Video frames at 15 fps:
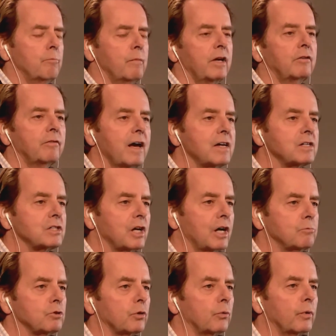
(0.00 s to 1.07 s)
Fast Times
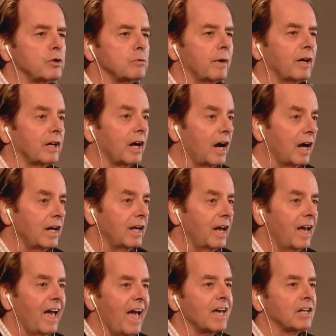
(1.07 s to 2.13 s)
at Ridgemont High,
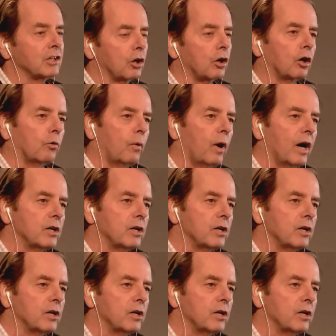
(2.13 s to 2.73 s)
and Car Wash.